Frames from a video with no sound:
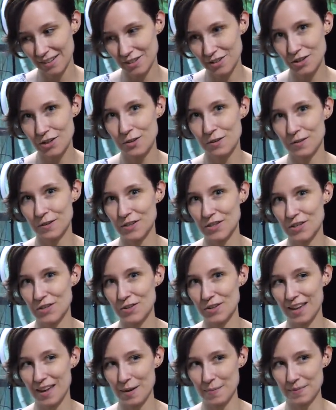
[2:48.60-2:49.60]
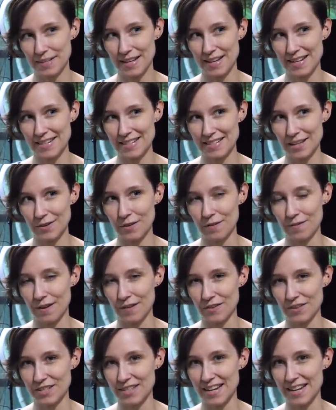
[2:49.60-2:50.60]
two for two campsites that we've
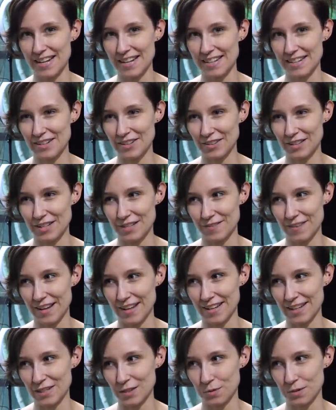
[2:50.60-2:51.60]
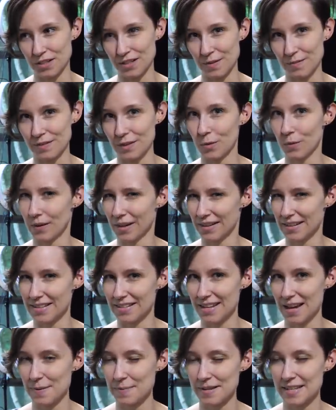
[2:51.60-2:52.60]
ever stayed in near Las Vegas where something weird
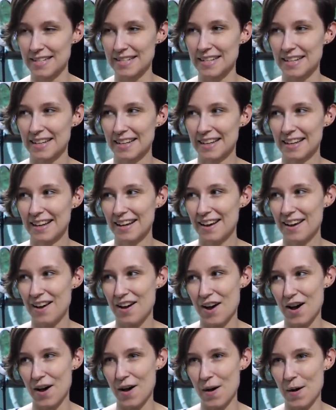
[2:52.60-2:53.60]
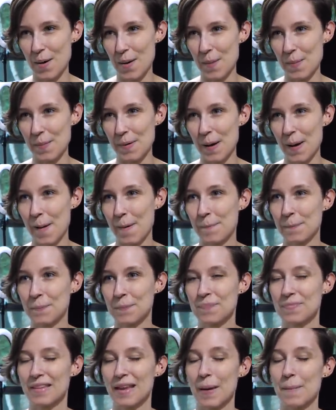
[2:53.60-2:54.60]
has happened.
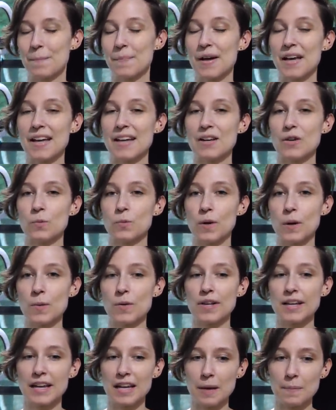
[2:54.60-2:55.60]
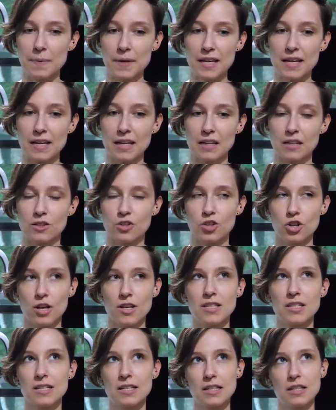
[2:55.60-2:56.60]
But we were camping
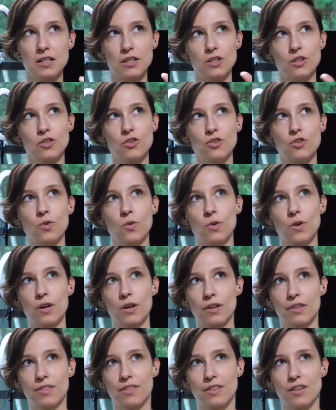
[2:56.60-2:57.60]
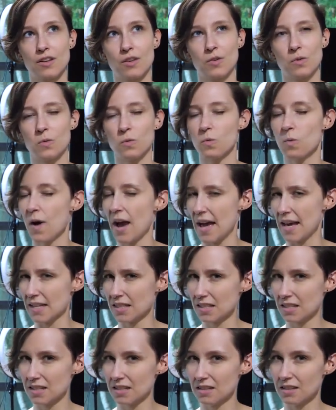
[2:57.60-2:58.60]
just
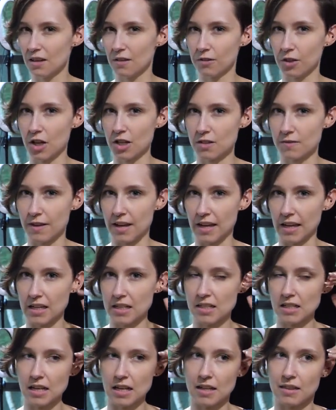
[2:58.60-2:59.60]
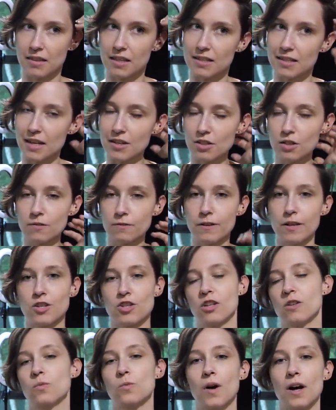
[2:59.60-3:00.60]
northwest of Las Vegas in the Desert
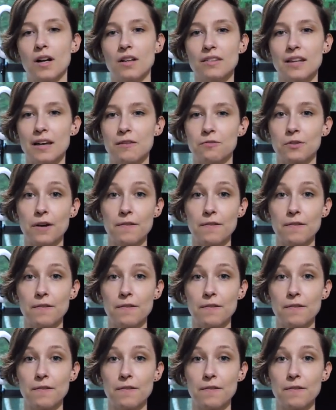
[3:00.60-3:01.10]
Fish and Wildlife